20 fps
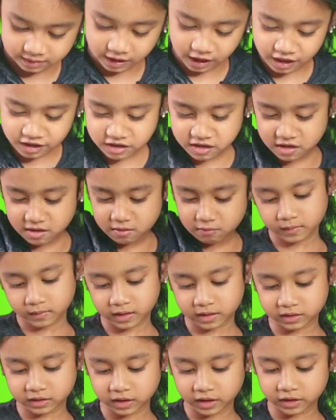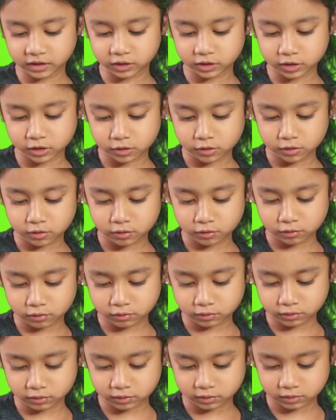Done. There's like
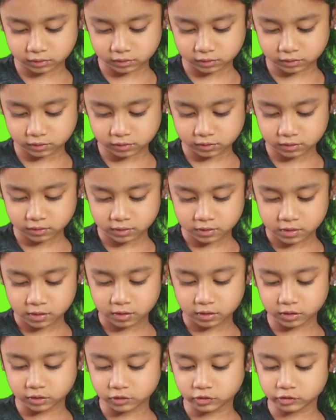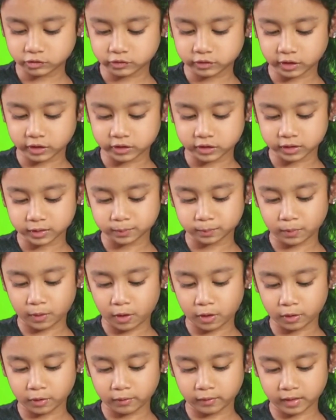chunks. The chunks are just
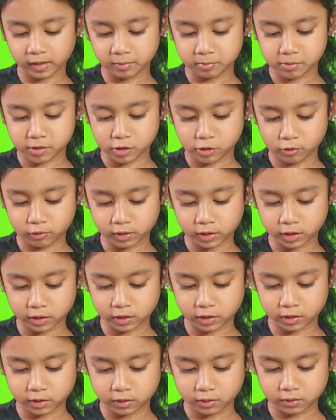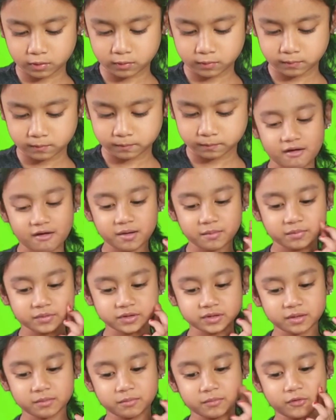bothering me, okay? I'll
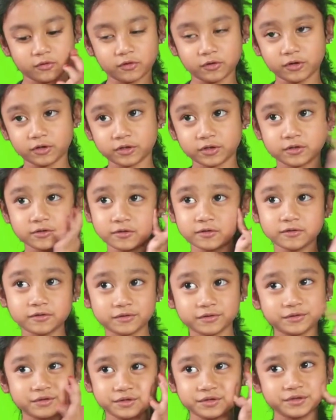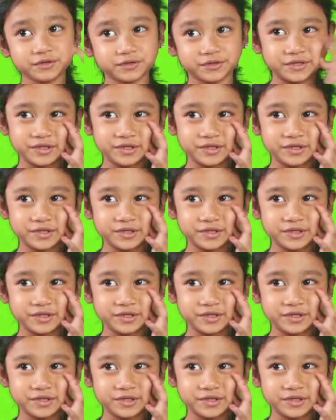put some more glue.